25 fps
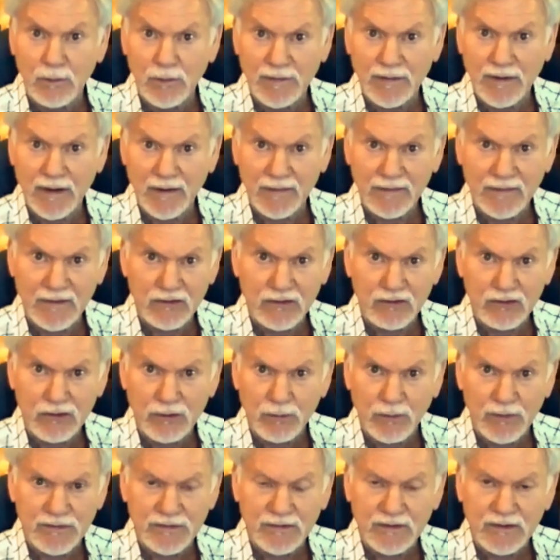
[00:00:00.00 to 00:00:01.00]
without that
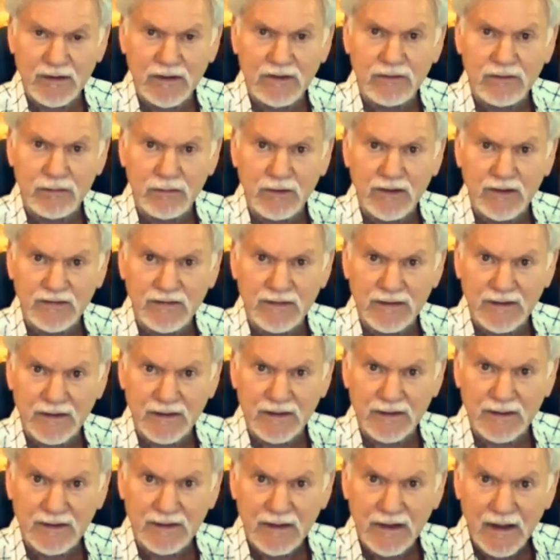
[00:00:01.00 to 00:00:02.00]
she wasn't
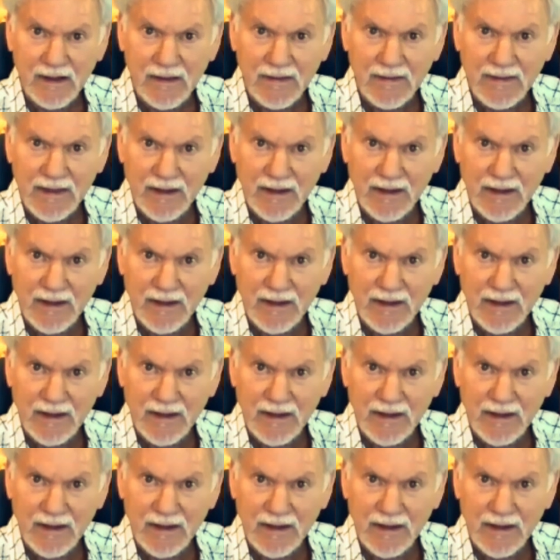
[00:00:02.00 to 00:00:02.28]
interested in,